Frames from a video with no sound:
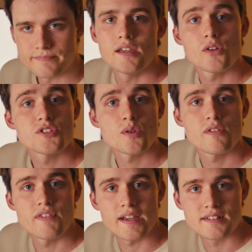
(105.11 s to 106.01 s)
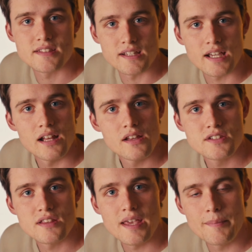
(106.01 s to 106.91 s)
It also affects the
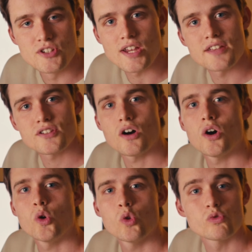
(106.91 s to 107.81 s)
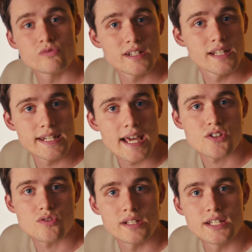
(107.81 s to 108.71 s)
colors of the image as a whole really
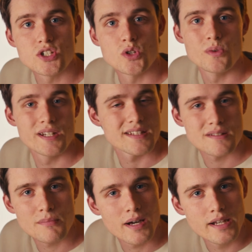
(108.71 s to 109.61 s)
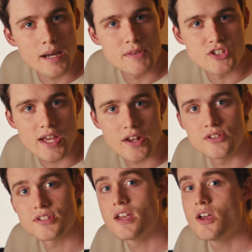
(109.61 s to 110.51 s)
naturally too. It doesn't muddy up the
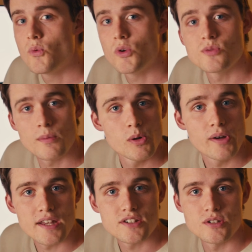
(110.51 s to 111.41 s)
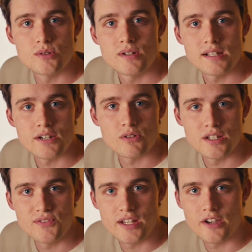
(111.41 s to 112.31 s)
shadows, which we will get to later on in
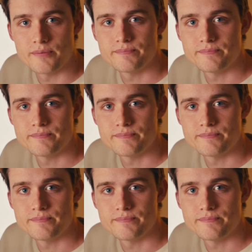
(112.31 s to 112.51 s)
the video.